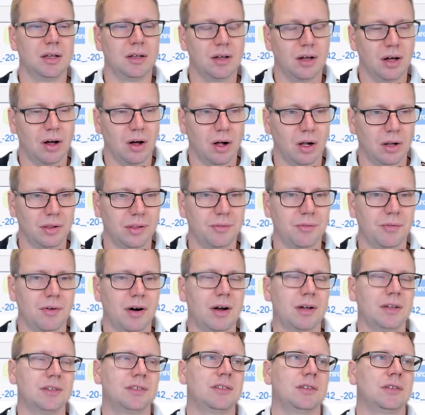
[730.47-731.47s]

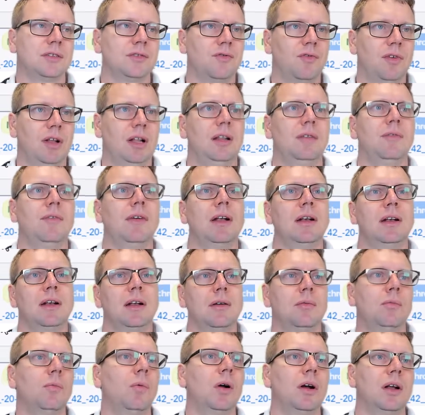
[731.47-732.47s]
otherwise is relevant
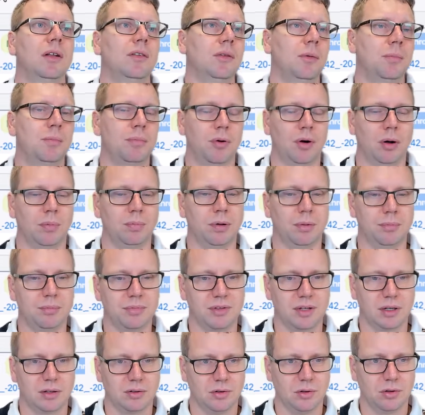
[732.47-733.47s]
and what are the problems
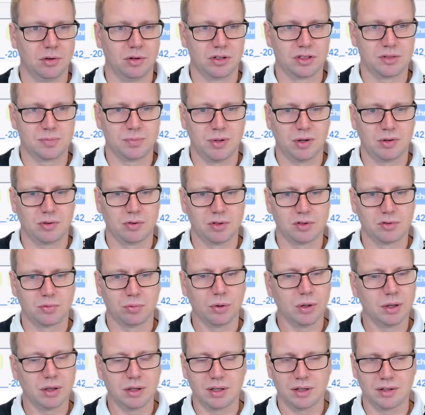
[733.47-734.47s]
that you experience
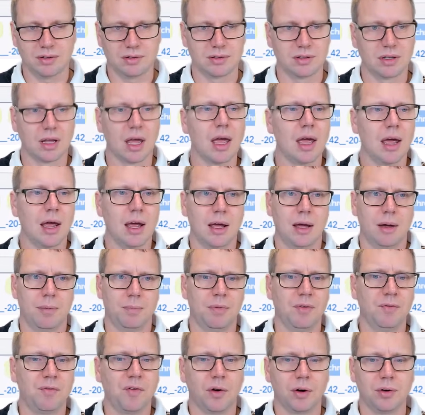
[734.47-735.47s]
with this.
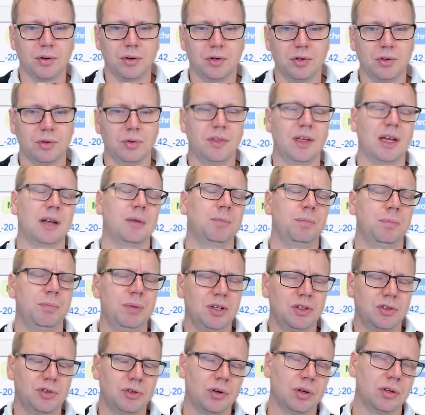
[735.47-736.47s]
Before you do that, be
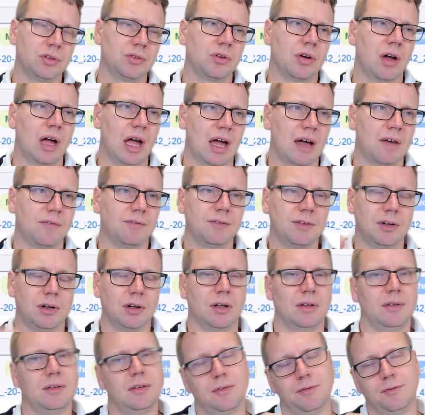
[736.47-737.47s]
sure to have
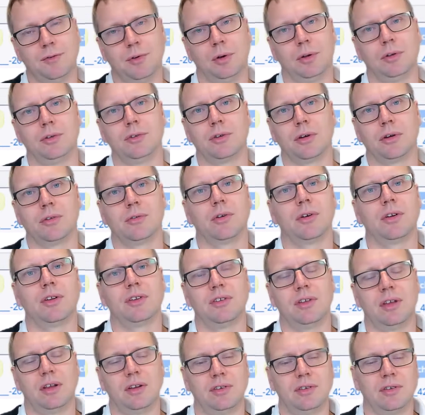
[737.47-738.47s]
done the full
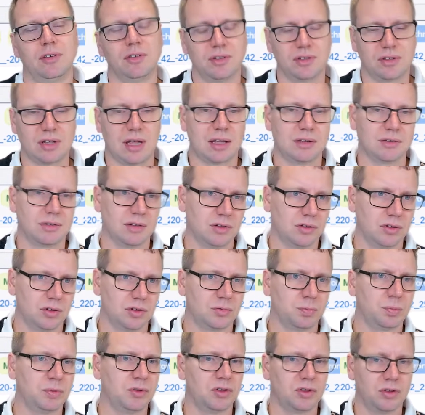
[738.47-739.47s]
synchronizations as I
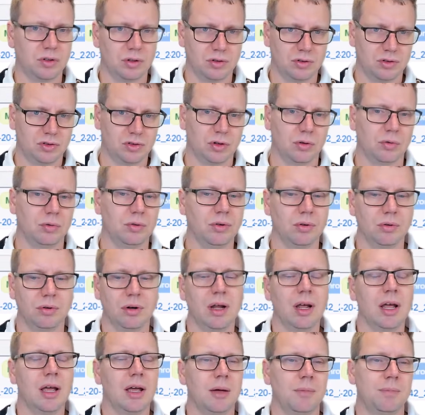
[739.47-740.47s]
just showed you.
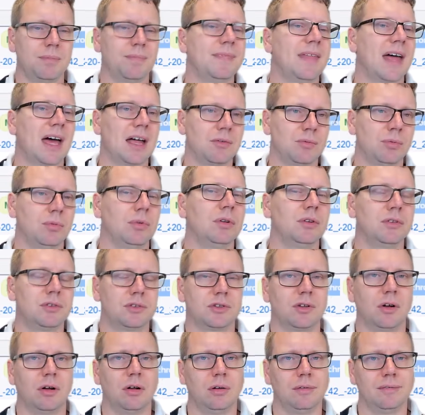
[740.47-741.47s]
That will
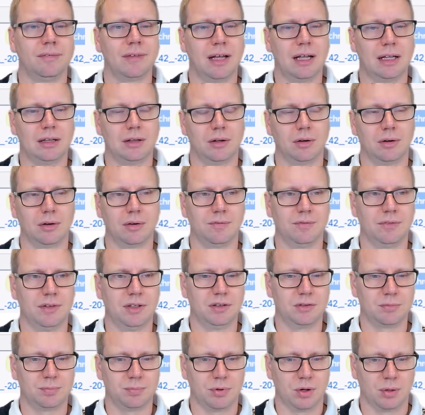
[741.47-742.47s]
solve a lot of
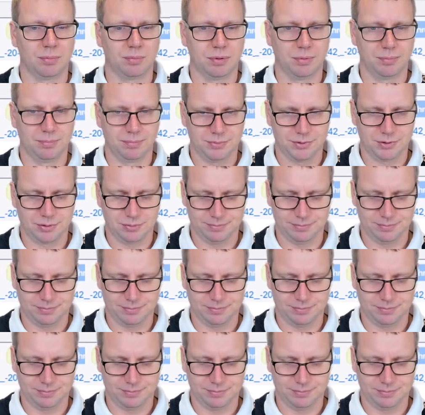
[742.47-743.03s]
these problems.